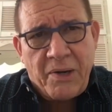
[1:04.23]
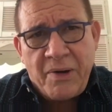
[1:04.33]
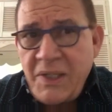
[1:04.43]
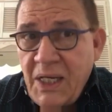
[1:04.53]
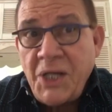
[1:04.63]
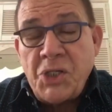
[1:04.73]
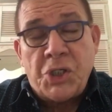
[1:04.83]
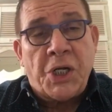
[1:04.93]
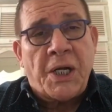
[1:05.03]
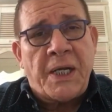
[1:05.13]
or
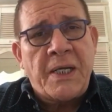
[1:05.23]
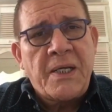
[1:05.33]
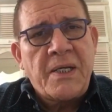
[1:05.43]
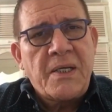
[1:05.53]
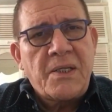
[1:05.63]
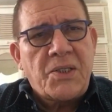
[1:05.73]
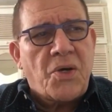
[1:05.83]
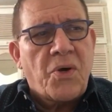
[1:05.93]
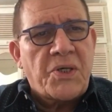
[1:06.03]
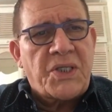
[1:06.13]
intentionally to
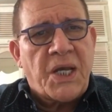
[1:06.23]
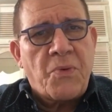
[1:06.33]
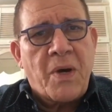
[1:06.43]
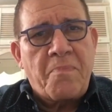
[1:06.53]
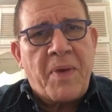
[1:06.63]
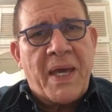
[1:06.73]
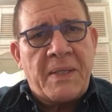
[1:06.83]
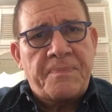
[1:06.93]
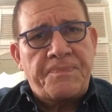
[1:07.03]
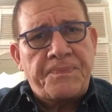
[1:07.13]
cause anyone pain.